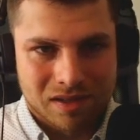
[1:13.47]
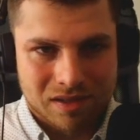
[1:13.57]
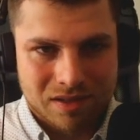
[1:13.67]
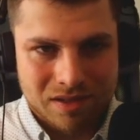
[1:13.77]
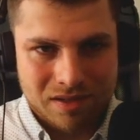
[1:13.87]

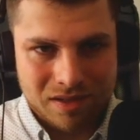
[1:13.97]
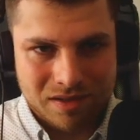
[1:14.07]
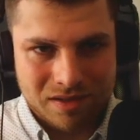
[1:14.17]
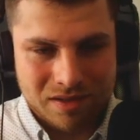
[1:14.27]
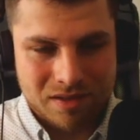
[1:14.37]
This is
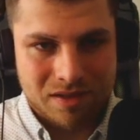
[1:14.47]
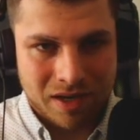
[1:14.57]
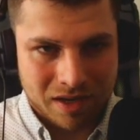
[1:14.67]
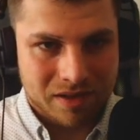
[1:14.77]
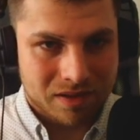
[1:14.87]
string
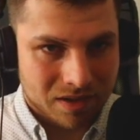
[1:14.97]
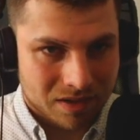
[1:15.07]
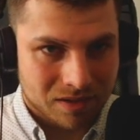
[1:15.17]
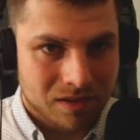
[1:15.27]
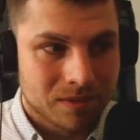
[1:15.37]

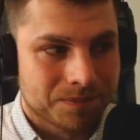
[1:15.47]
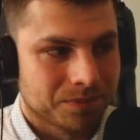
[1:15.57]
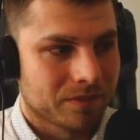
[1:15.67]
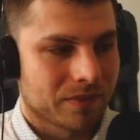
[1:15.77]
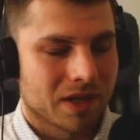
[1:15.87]
literal.
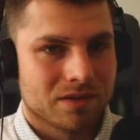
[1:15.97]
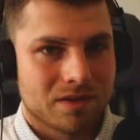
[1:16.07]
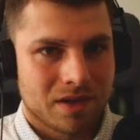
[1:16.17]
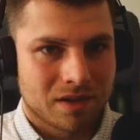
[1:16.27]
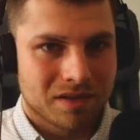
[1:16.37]

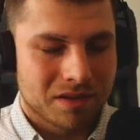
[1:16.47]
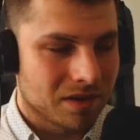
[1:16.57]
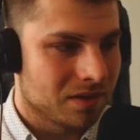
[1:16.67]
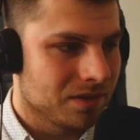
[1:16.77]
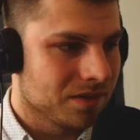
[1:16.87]
String
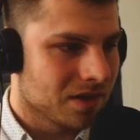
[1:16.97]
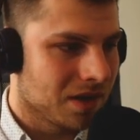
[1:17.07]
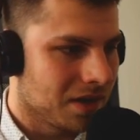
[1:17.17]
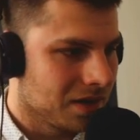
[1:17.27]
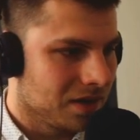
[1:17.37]
literals
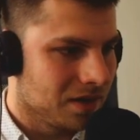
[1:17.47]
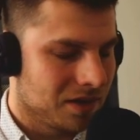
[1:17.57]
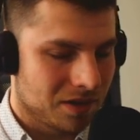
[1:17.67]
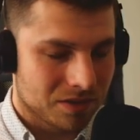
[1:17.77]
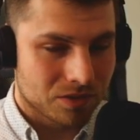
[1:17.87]
are
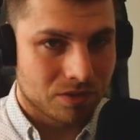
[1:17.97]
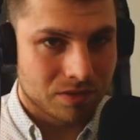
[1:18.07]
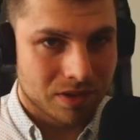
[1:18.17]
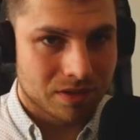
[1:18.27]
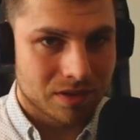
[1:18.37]

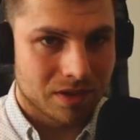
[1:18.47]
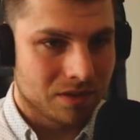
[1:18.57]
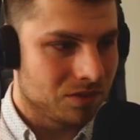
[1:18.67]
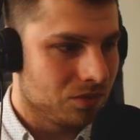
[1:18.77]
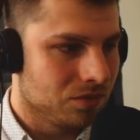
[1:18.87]
hard-coded
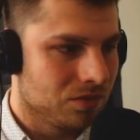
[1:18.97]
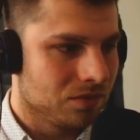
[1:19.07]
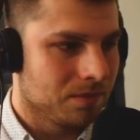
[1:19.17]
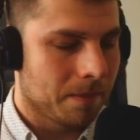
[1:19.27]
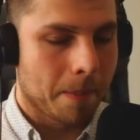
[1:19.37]
into
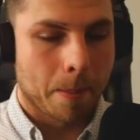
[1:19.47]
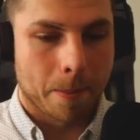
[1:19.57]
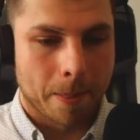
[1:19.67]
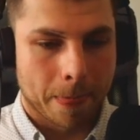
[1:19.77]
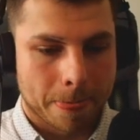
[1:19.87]

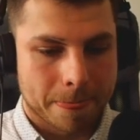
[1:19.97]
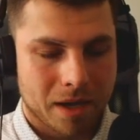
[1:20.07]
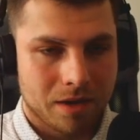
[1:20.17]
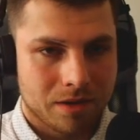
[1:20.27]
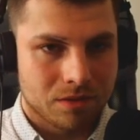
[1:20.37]

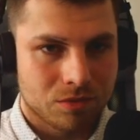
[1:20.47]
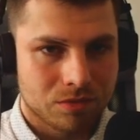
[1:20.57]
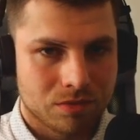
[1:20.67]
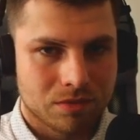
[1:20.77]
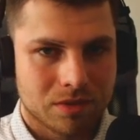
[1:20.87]

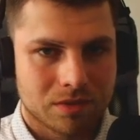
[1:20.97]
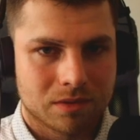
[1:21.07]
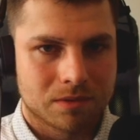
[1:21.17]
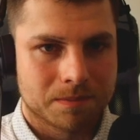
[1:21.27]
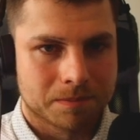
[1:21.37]
the
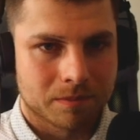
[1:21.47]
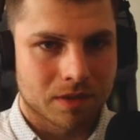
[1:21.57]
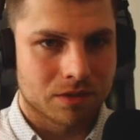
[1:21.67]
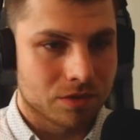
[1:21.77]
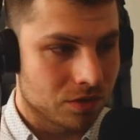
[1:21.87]

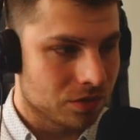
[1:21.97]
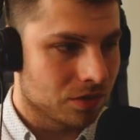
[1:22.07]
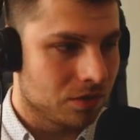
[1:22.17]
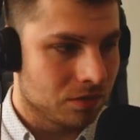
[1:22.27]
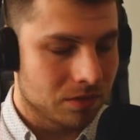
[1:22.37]
source
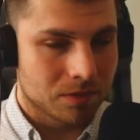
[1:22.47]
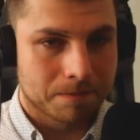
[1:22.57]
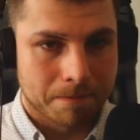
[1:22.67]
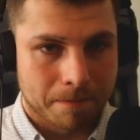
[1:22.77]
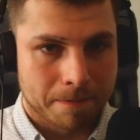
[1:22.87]
code,
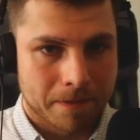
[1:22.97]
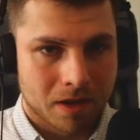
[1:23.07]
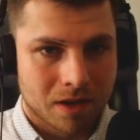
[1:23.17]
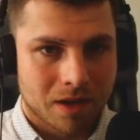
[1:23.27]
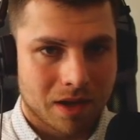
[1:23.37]

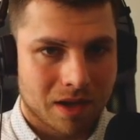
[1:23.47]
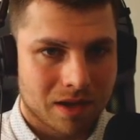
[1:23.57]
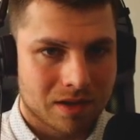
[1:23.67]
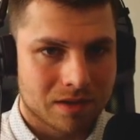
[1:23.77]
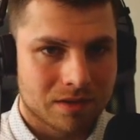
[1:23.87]

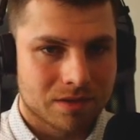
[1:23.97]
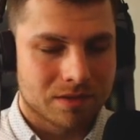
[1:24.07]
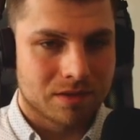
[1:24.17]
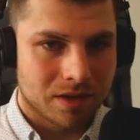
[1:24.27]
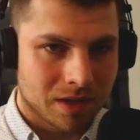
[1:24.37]
and
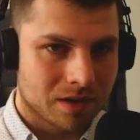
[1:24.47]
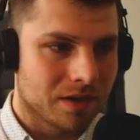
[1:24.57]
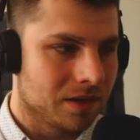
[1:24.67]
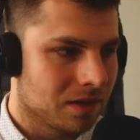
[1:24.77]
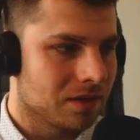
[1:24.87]
string
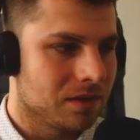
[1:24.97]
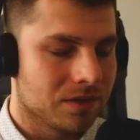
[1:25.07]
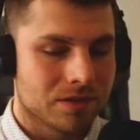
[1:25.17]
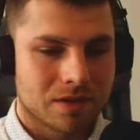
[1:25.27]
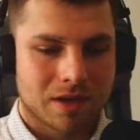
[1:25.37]

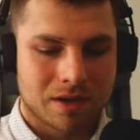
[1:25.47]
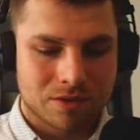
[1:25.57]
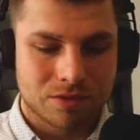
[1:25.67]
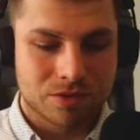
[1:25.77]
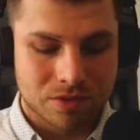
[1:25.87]
literals are
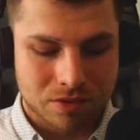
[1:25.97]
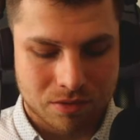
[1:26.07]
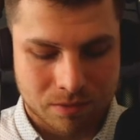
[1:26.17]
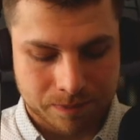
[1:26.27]
also